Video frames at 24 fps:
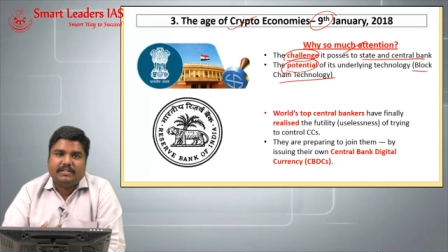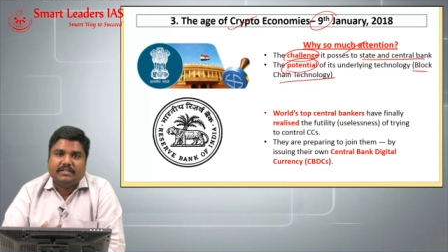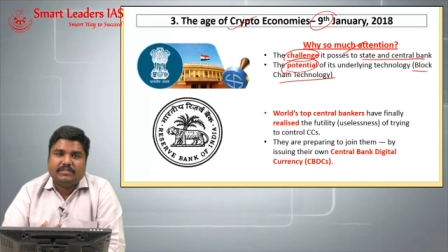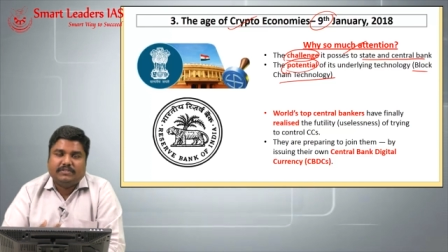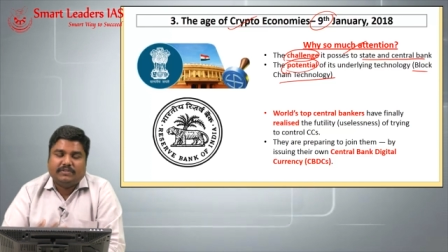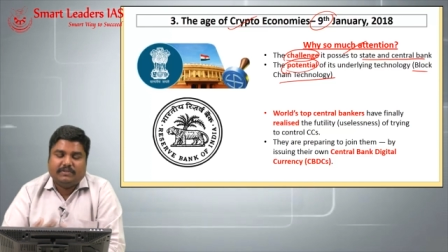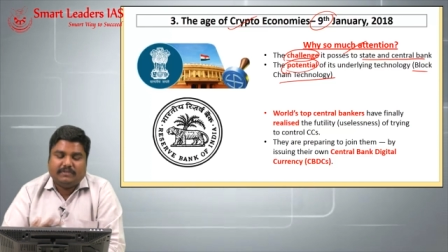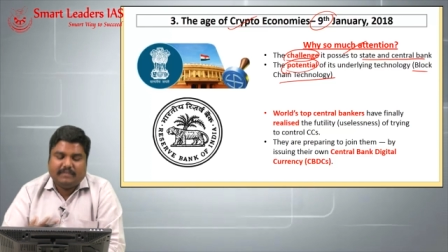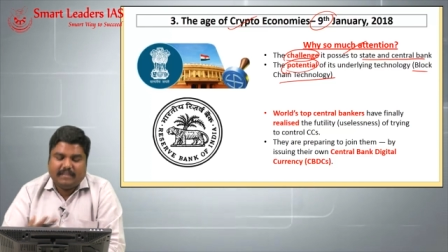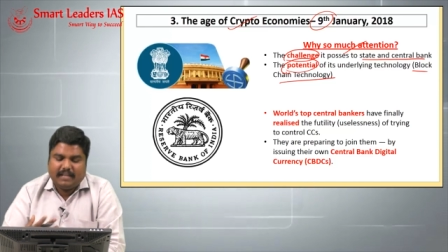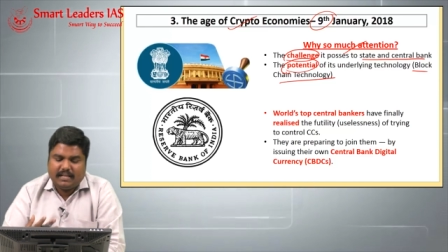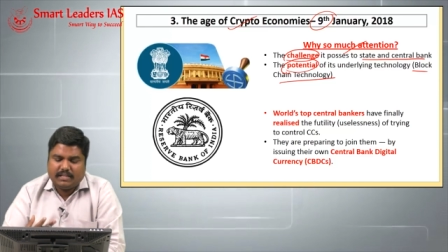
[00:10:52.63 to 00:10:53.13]

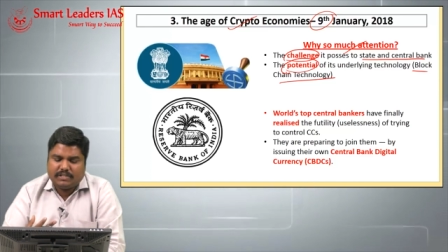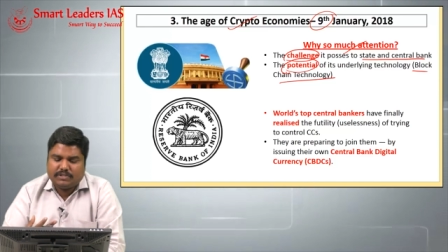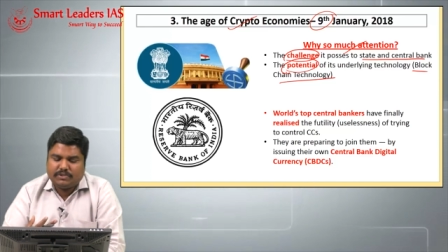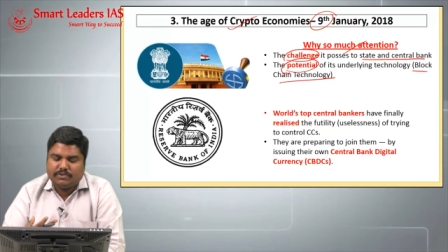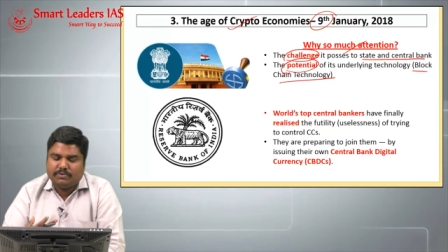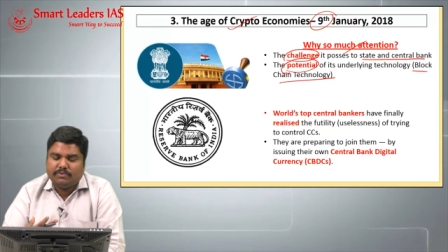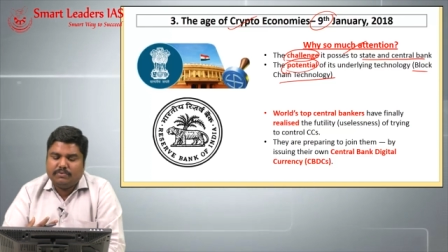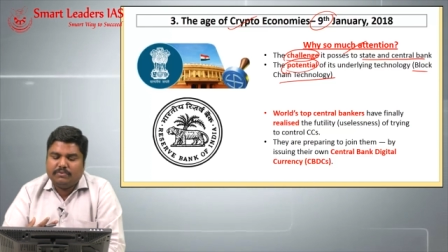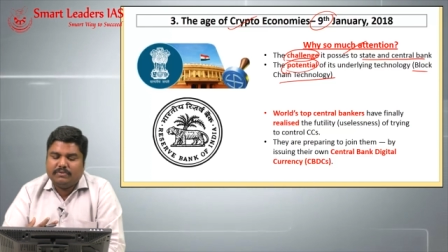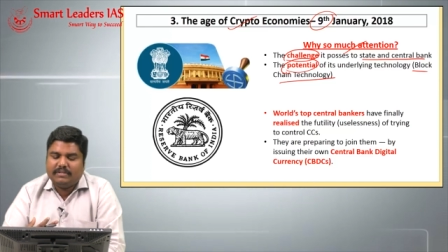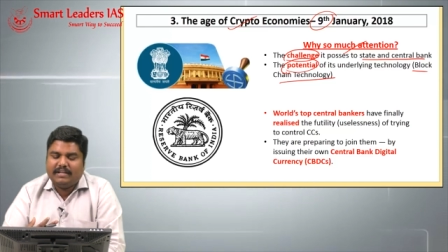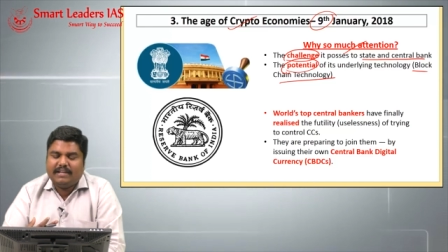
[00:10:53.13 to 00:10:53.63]
So these
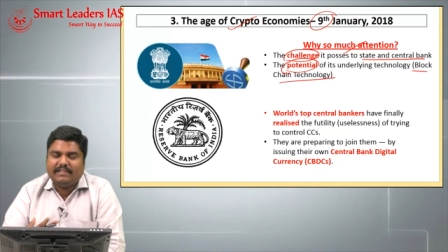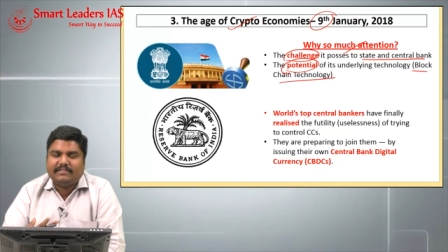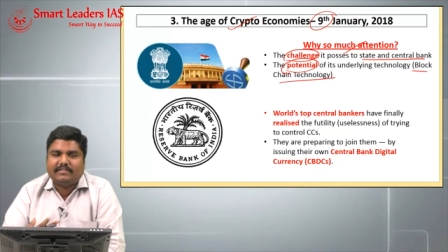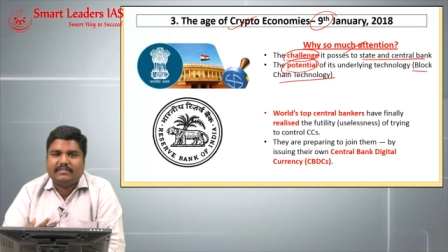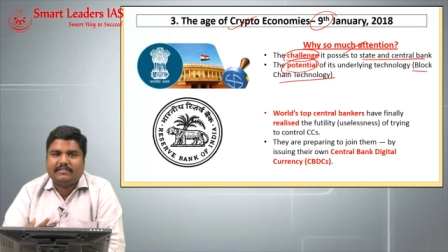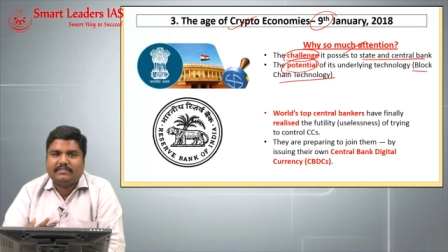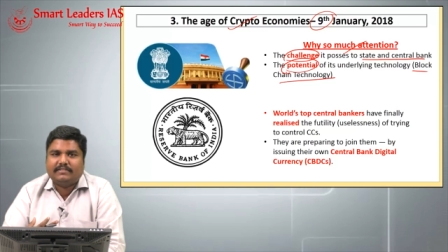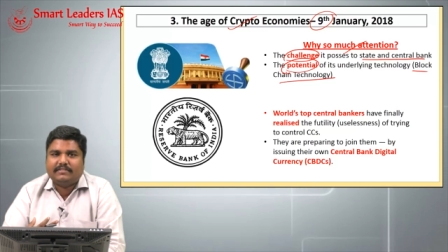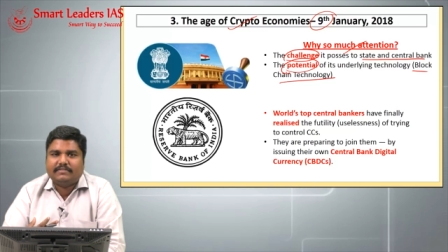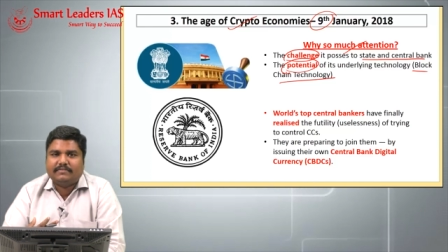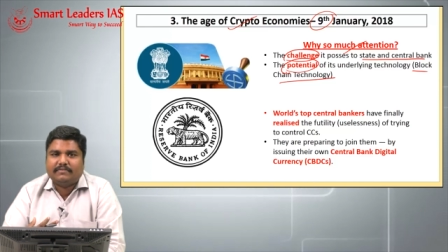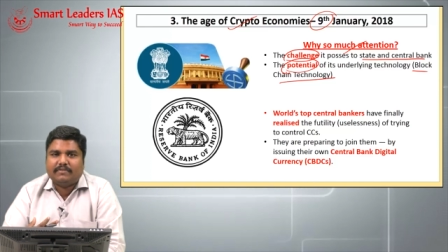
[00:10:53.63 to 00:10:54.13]
two
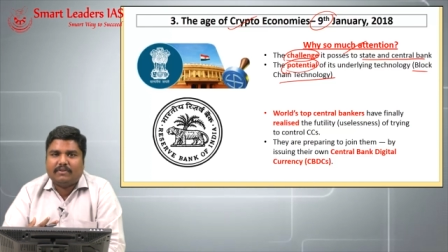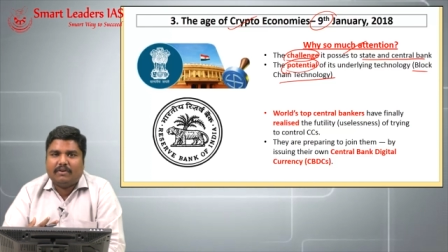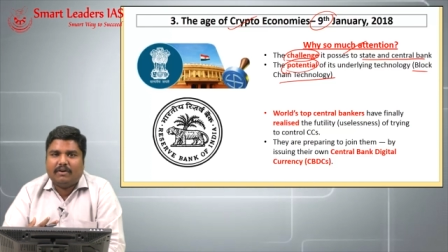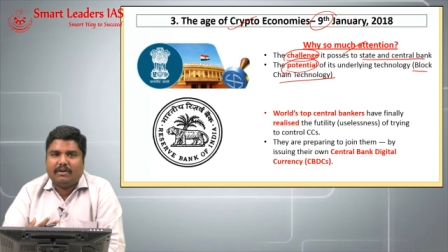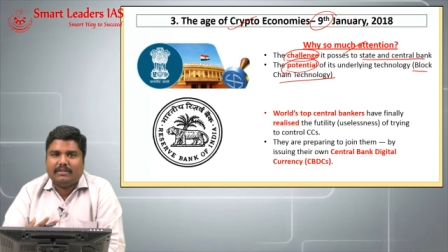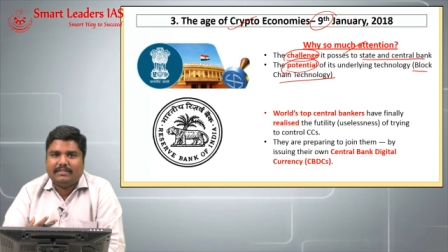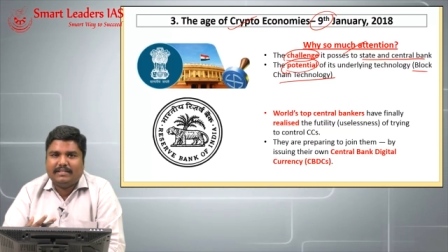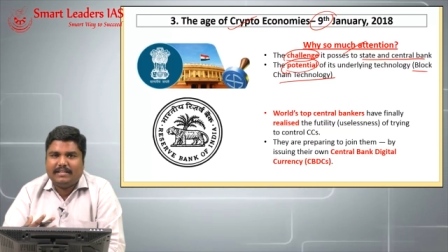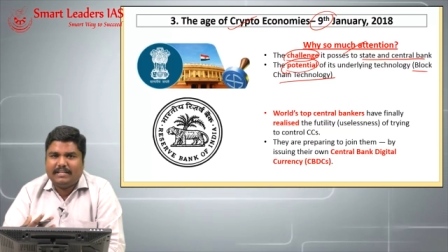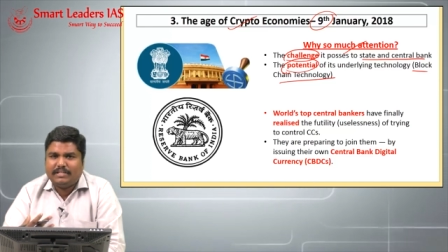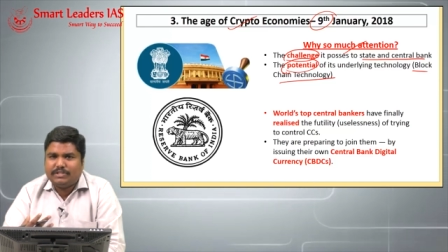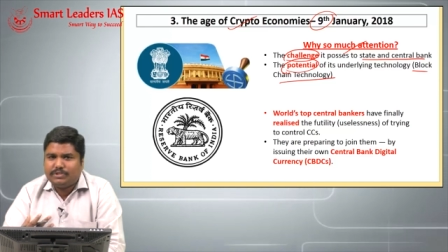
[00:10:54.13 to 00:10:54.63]
reasons or
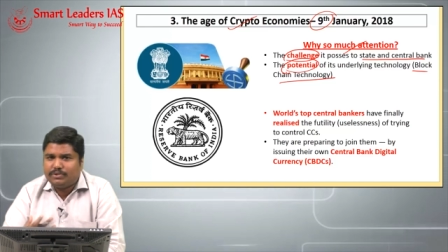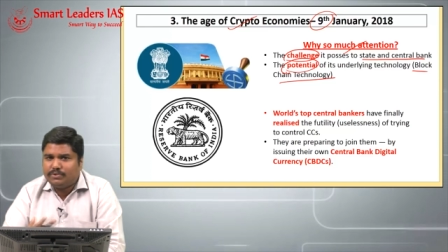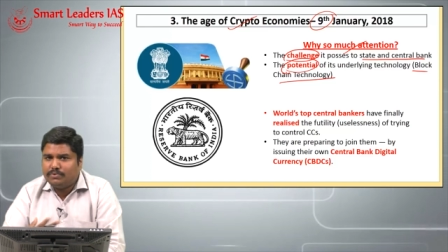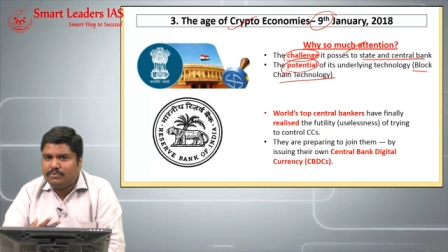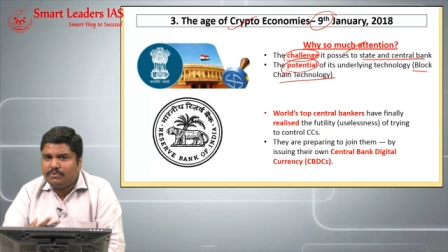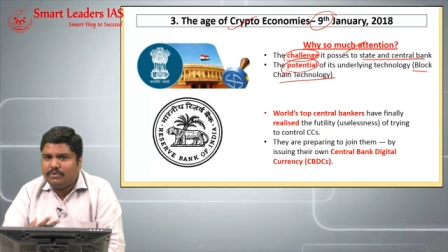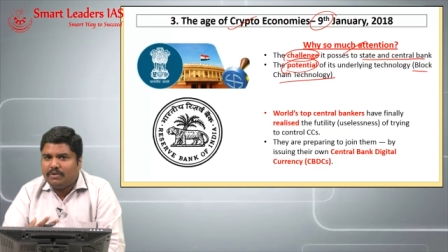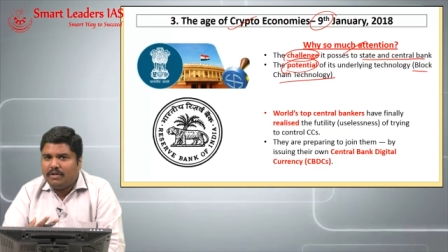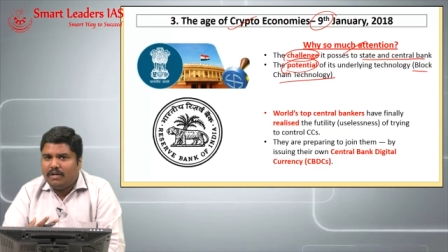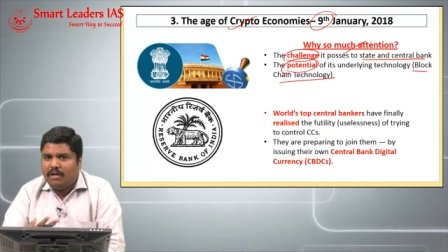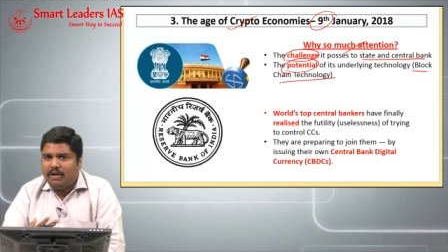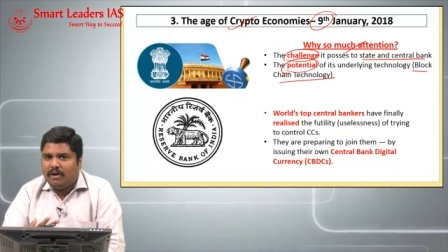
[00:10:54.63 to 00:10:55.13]
these
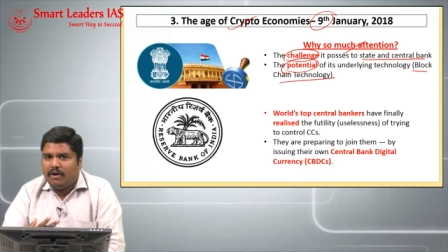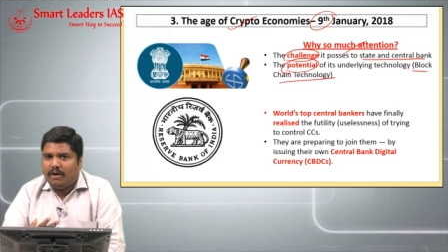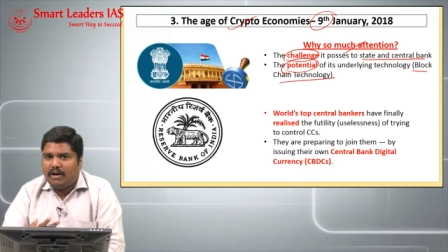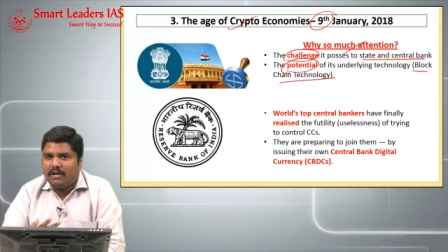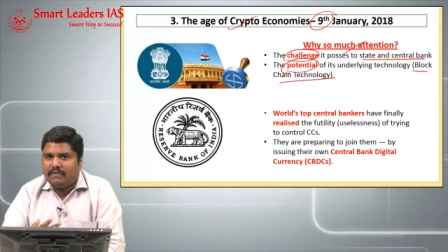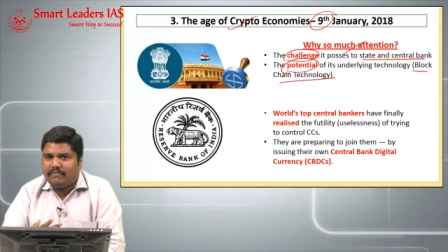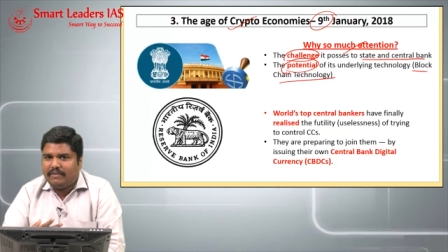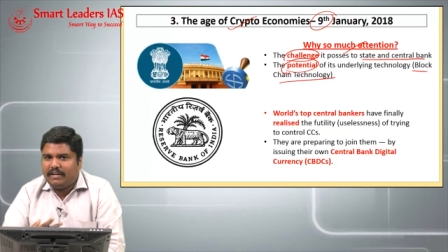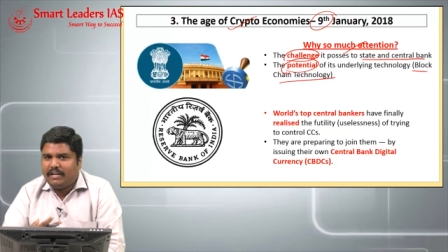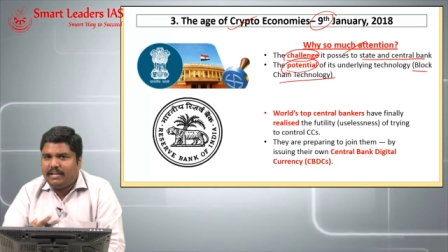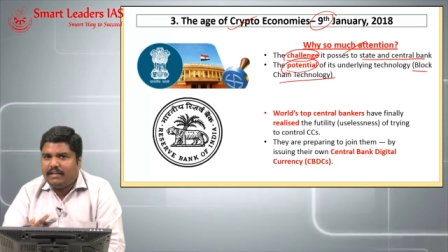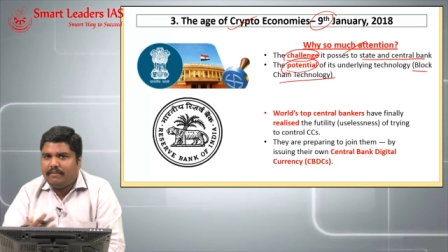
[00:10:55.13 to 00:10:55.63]
two
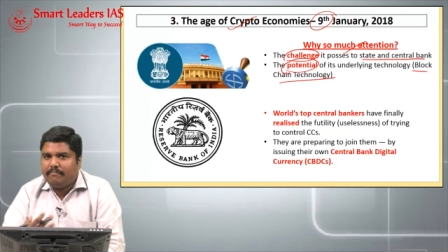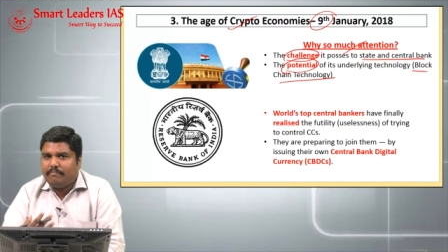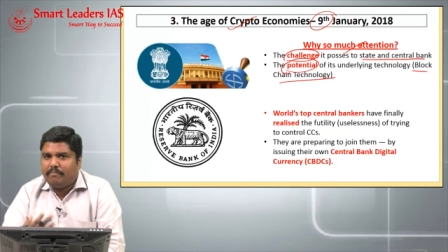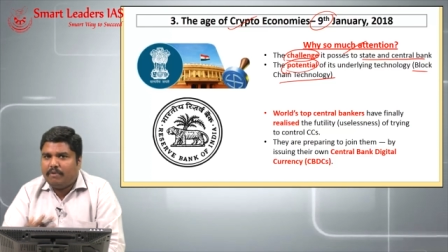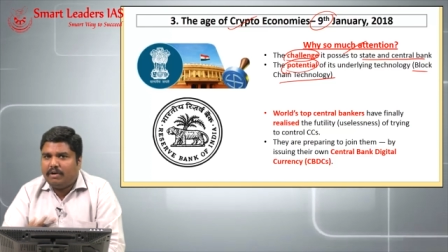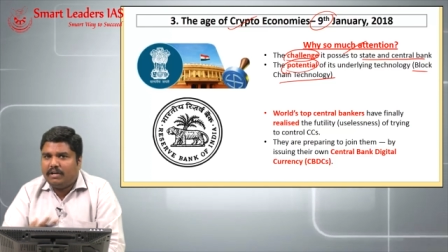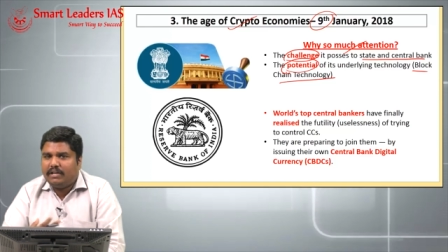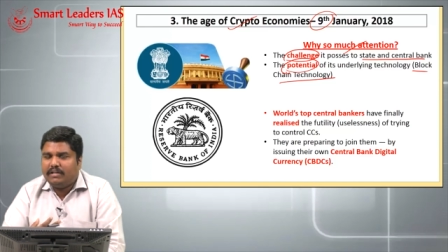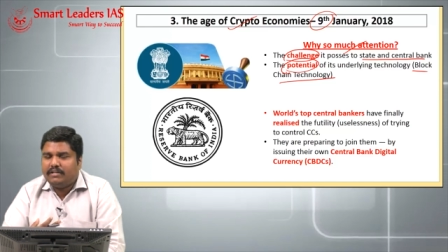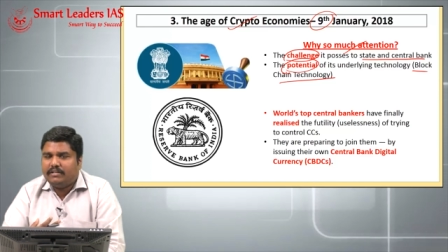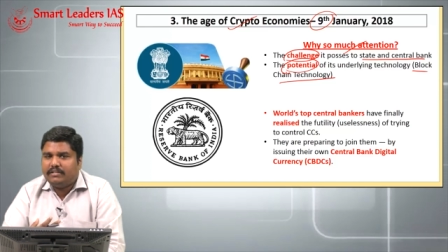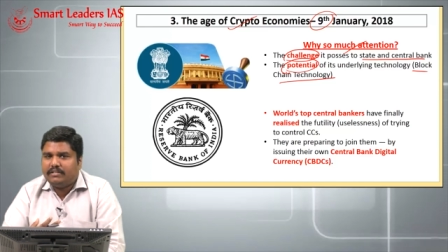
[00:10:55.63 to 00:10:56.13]
are very
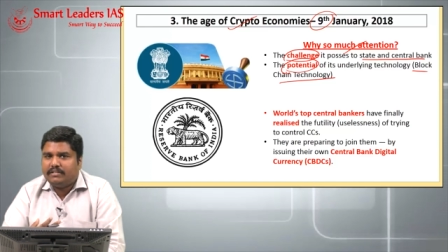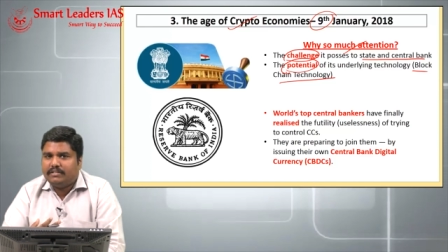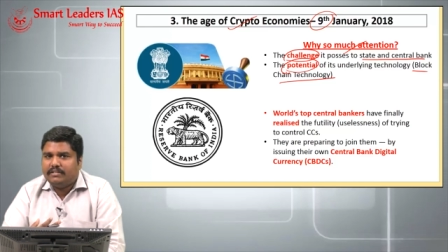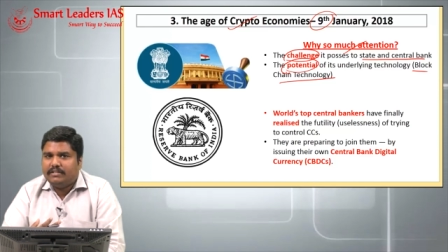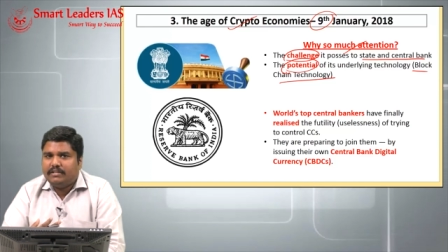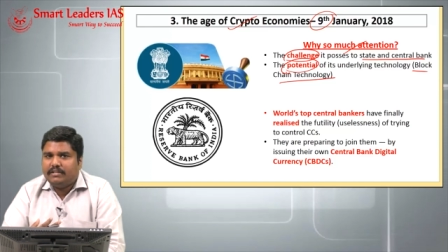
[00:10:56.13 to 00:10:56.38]
important